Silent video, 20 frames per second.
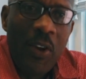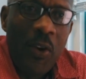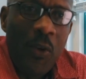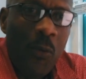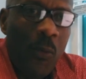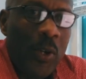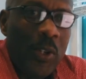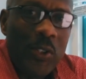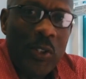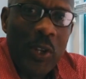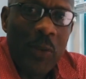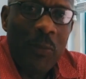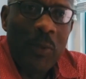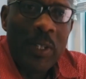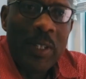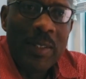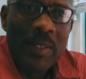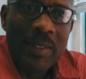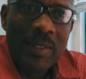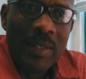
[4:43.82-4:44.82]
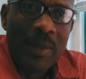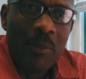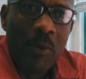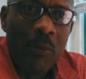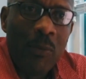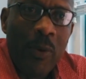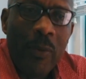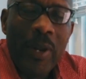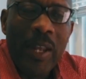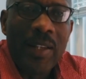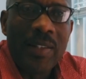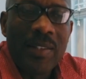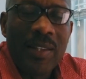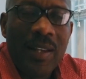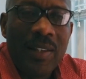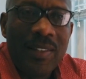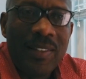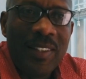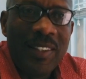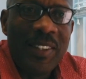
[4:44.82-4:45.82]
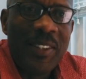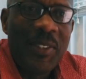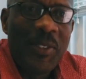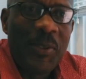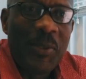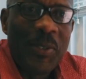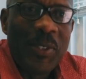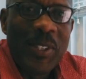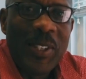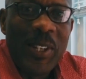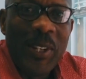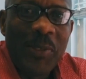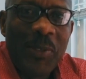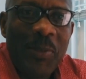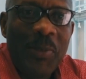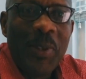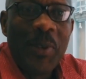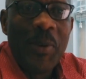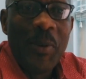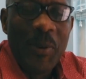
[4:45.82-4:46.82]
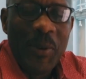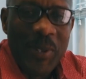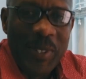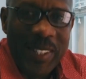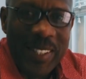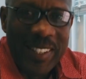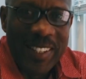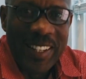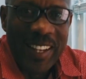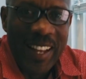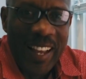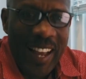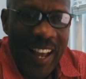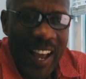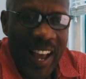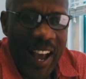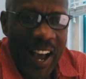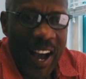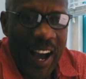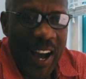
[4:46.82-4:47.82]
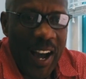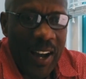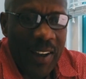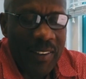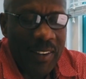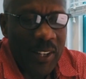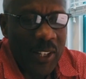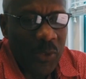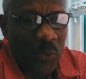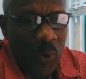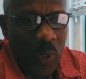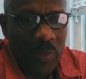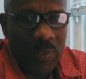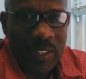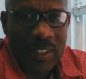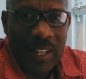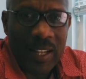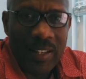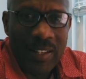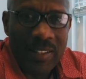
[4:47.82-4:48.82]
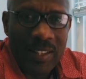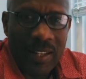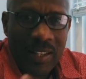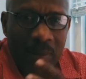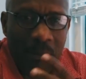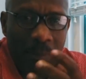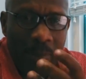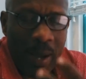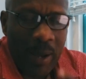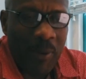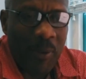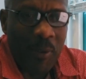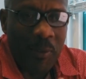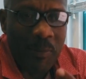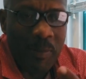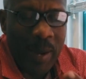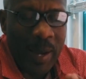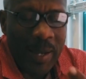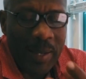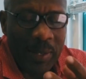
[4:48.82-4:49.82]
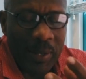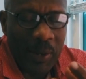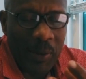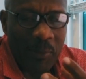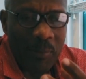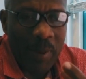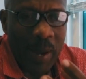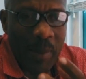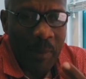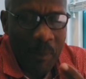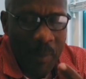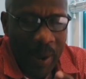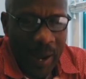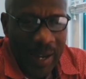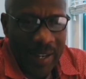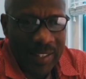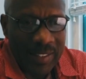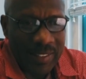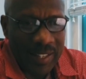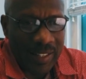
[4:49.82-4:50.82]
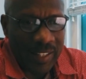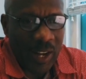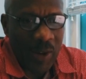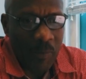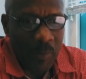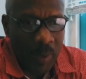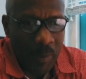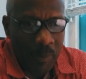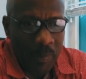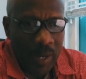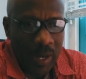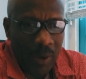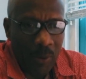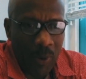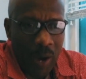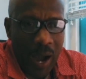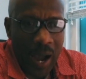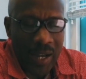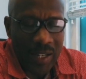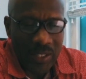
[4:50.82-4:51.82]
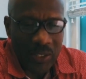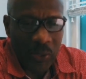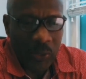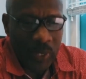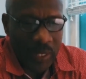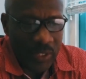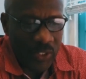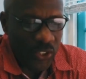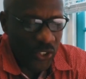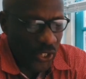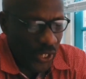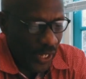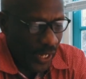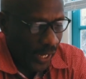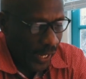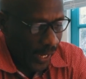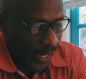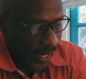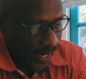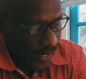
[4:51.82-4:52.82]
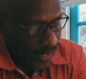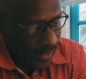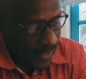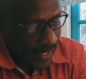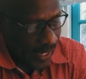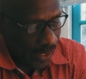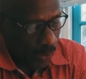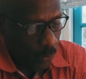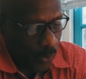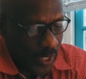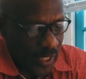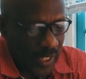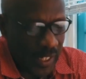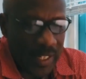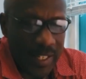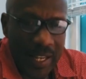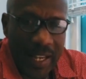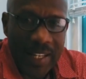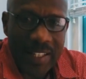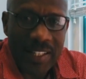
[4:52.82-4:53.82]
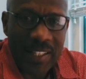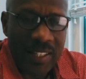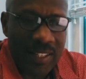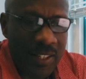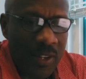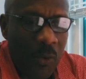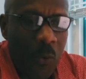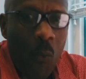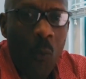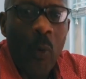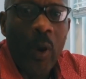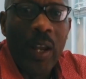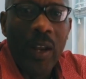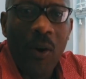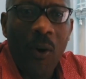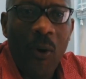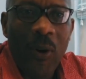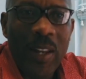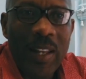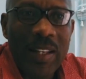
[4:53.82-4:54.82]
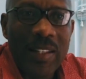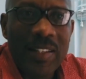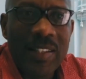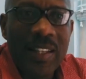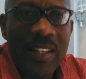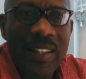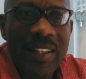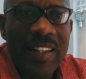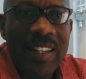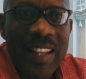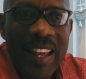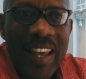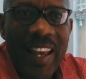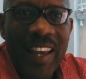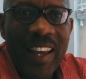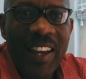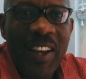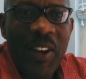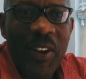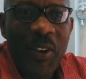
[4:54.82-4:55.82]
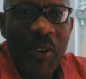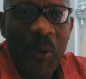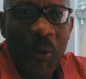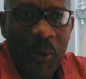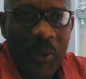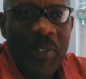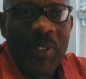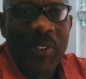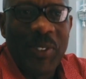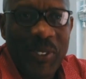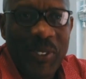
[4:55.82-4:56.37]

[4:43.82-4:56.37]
where Chef and his team were very excited to see us with the goods. There's one thing that is at the back of my mind that I remember. Our ideology is that we say yes when others dare not.